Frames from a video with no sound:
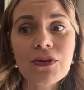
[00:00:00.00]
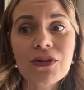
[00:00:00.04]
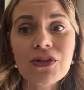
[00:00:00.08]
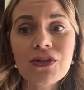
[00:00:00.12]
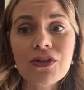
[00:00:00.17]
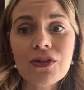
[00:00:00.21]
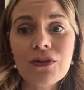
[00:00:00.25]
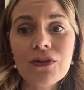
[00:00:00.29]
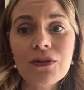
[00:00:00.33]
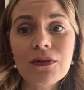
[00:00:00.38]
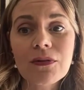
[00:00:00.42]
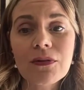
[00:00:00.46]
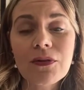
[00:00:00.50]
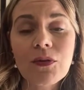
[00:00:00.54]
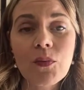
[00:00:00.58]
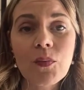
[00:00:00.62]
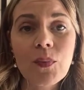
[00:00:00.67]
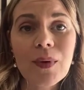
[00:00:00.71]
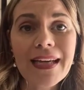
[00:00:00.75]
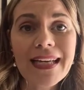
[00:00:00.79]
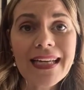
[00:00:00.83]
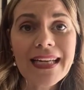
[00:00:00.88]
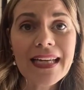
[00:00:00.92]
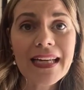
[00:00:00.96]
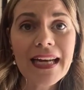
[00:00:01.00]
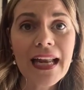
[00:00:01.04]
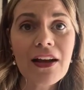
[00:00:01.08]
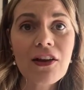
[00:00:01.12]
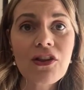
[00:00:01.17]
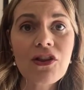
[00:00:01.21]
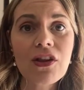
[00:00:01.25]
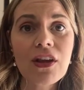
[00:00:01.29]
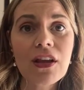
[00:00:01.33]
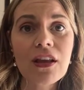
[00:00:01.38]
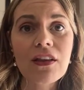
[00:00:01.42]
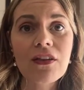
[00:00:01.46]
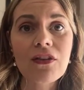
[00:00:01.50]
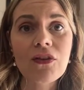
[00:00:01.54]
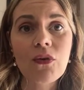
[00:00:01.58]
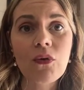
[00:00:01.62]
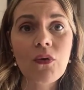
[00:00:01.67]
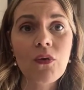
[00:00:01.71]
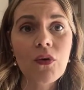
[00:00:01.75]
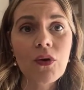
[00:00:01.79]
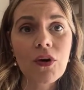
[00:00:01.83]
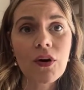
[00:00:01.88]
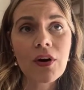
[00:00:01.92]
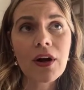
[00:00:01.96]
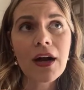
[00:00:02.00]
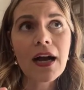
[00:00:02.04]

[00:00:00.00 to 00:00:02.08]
certain weak connections or